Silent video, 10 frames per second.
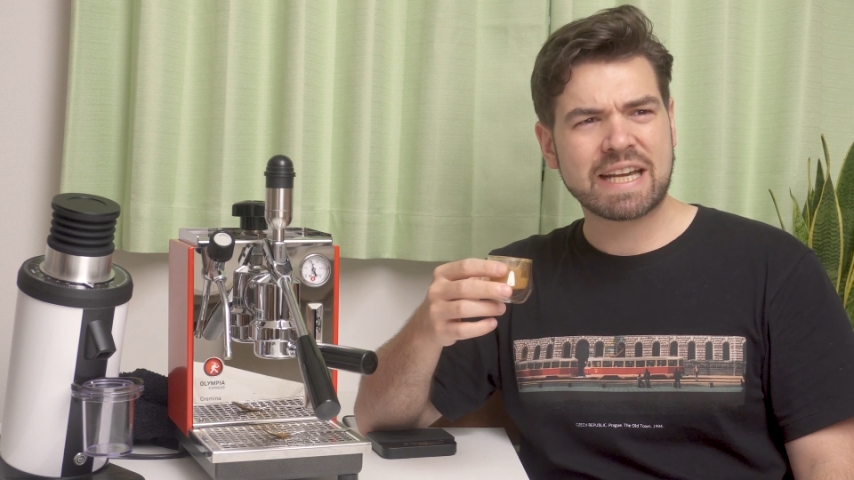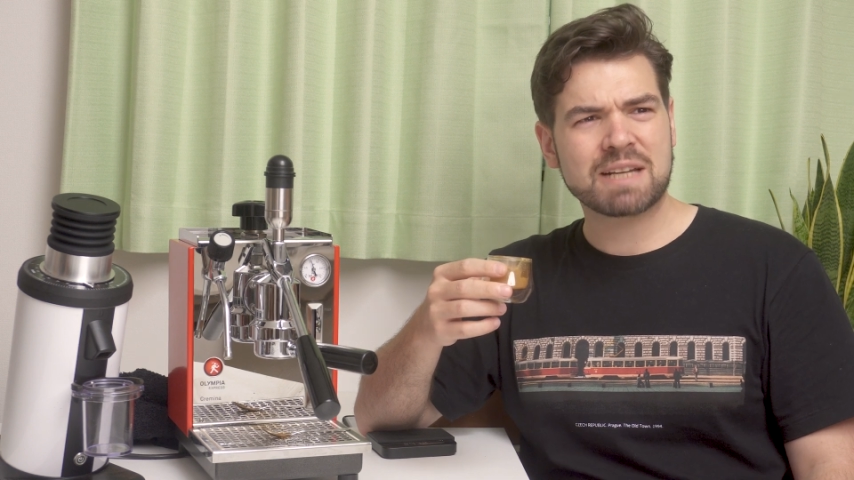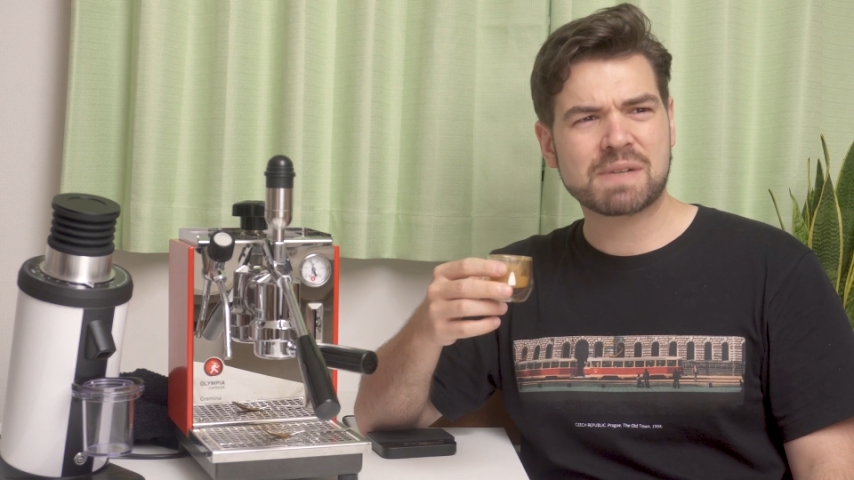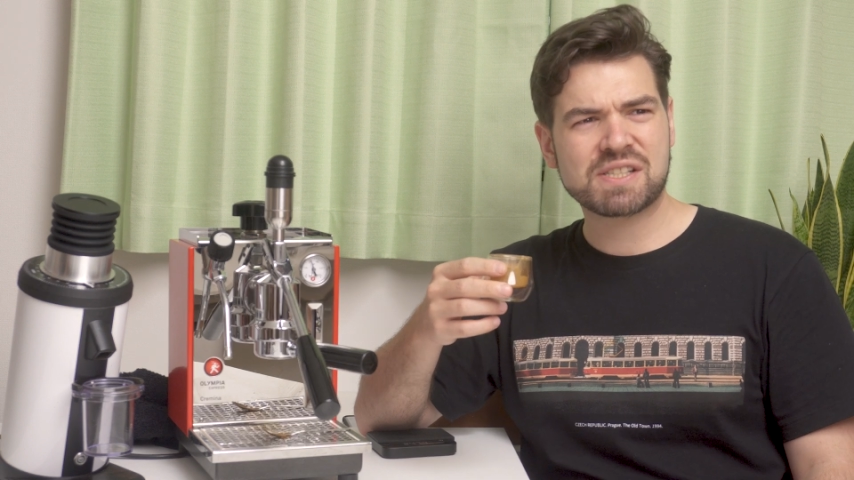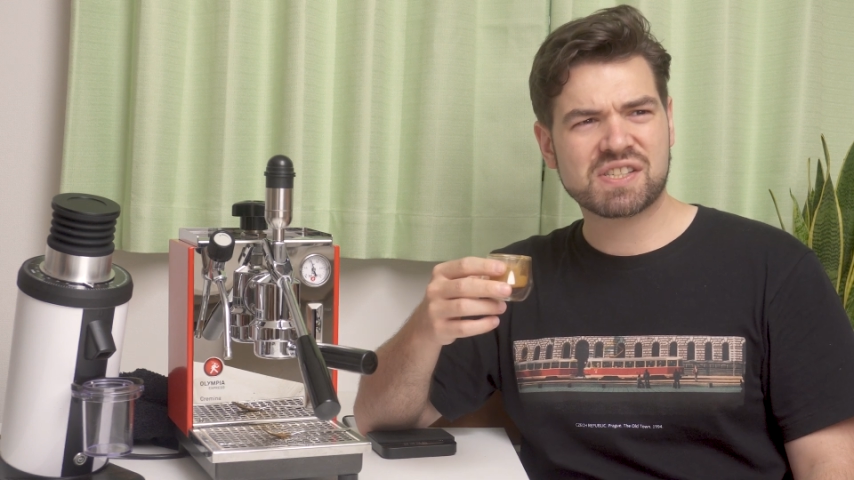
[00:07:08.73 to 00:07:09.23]

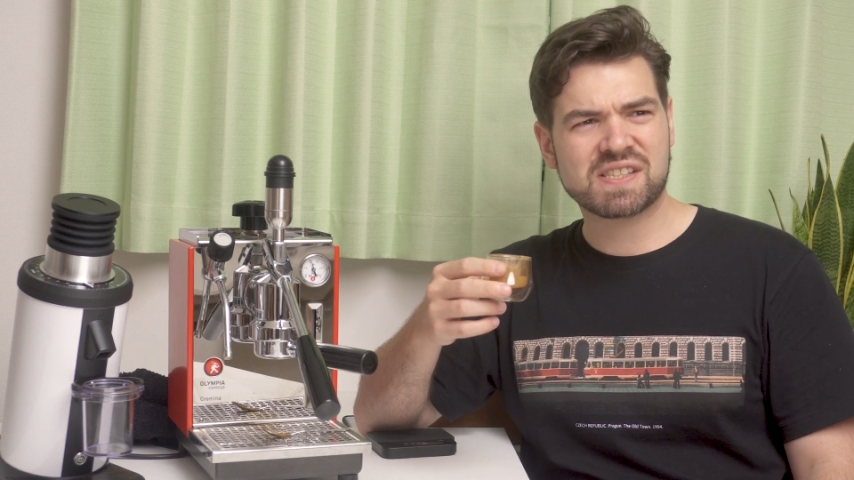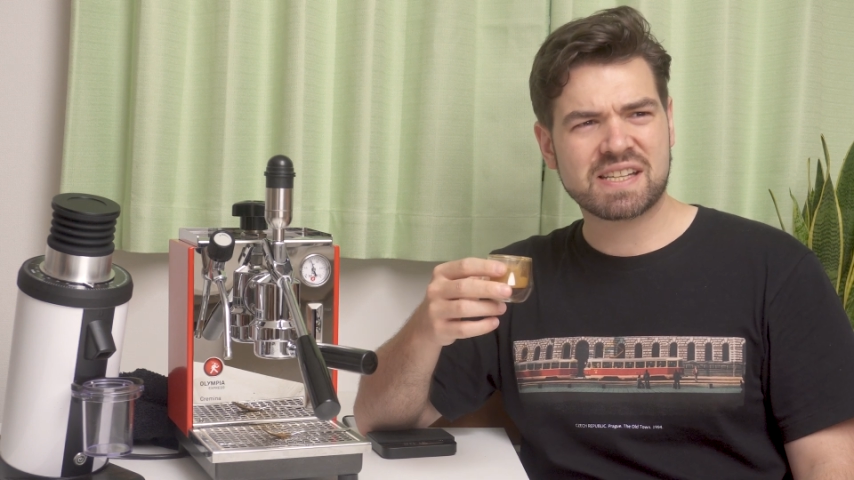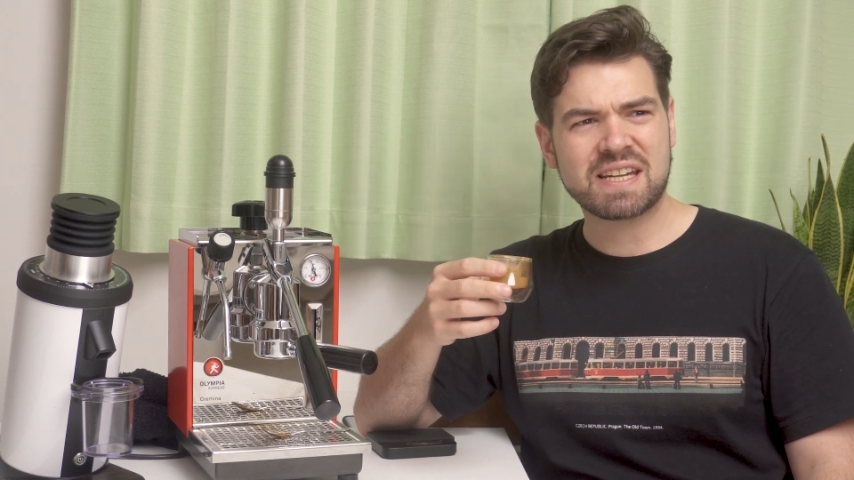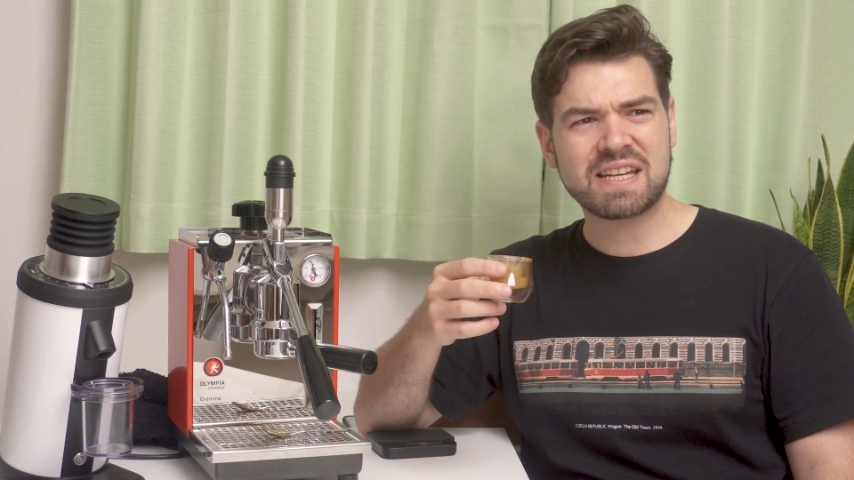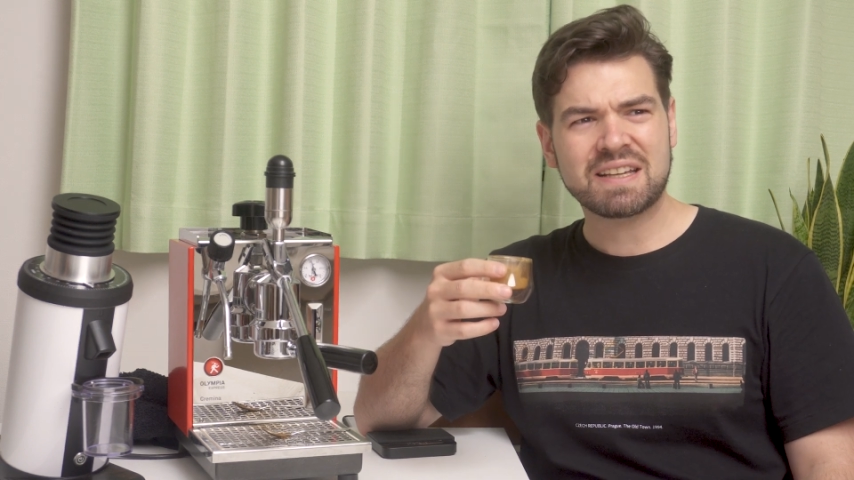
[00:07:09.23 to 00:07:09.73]
getting much
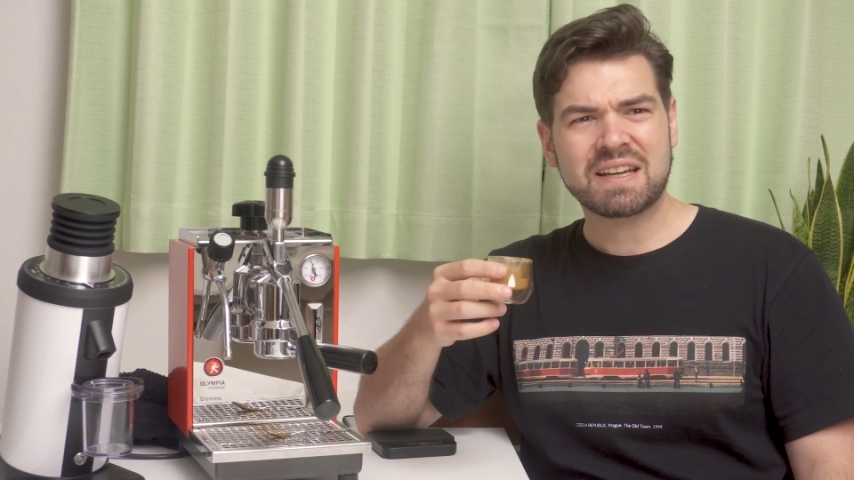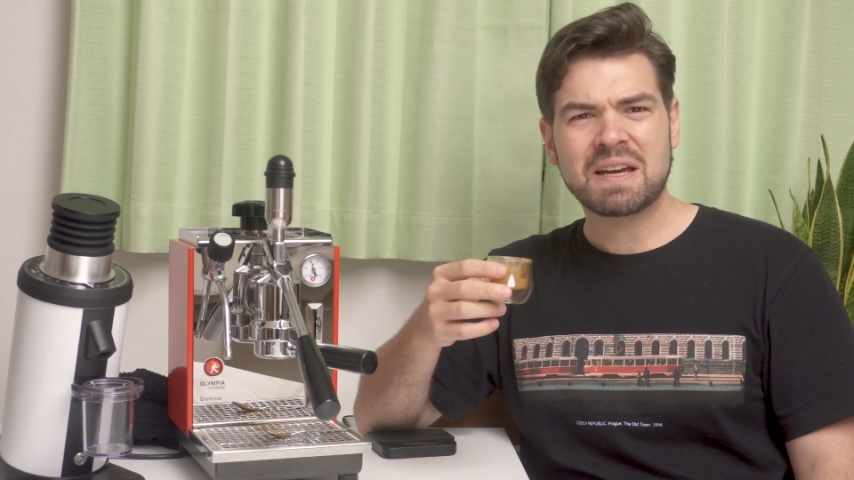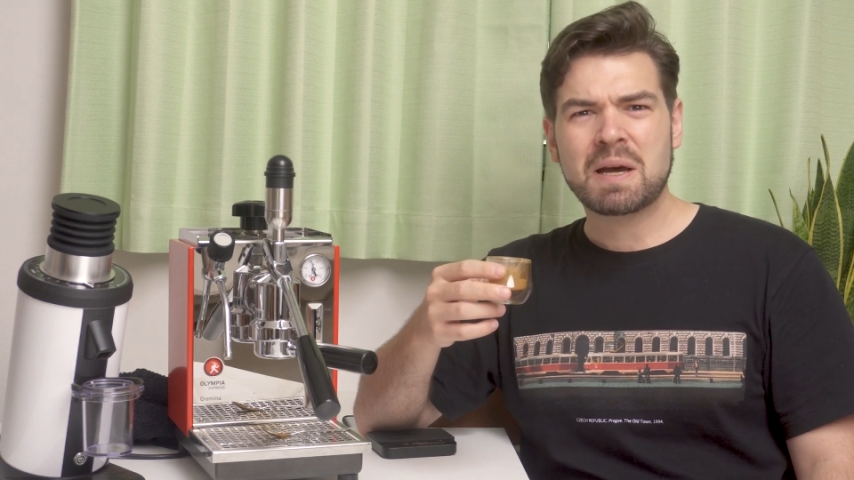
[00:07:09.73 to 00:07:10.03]
acidity,